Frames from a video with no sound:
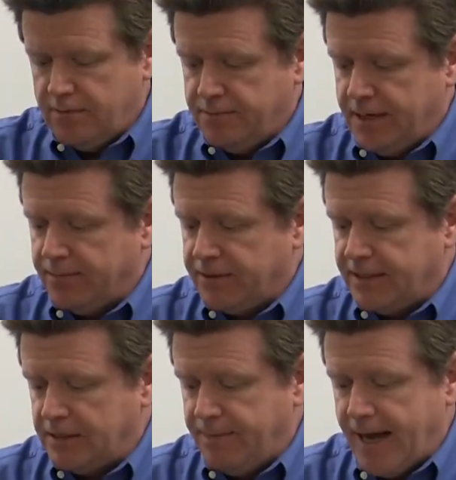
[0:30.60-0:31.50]
be able to
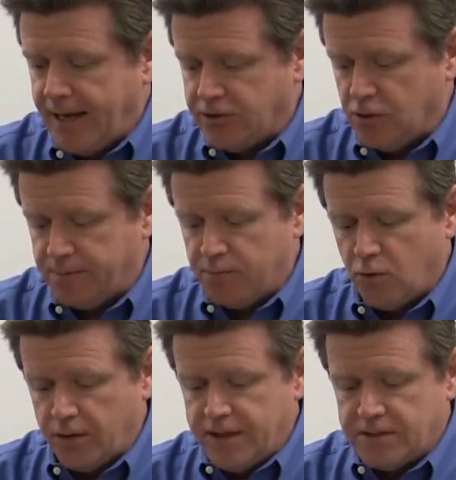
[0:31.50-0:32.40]
get the package open
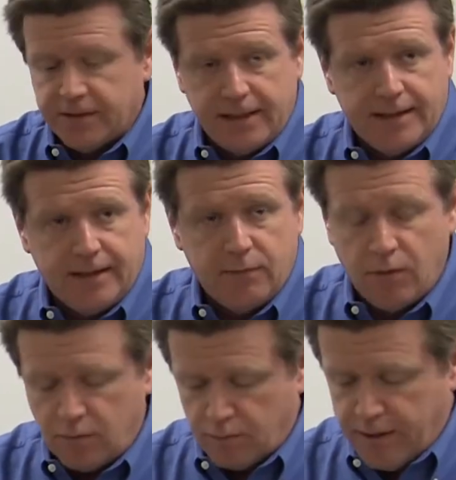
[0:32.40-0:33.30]
more easily and it
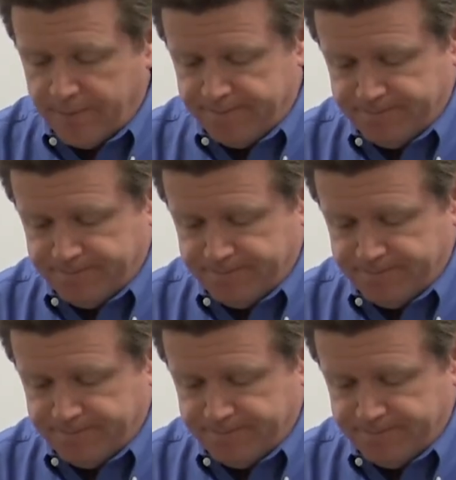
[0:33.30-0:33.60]
won't rip.